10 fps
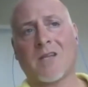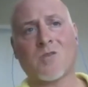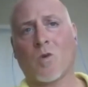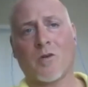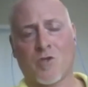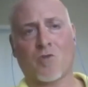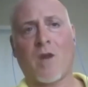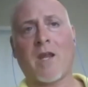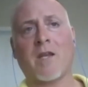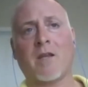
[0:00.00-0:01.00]
our
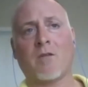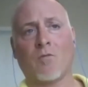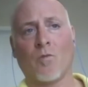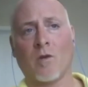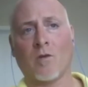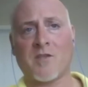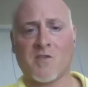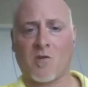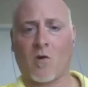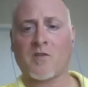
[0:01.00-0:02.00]
training really
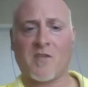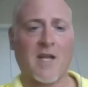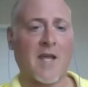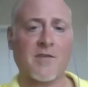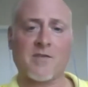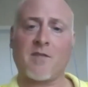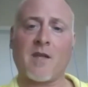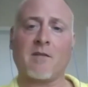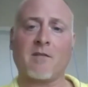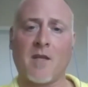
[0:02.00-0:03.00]
starts and ends and
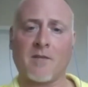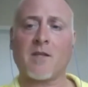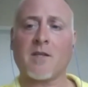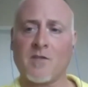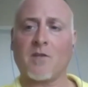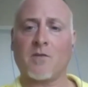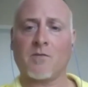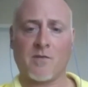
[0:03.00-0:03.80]
continues.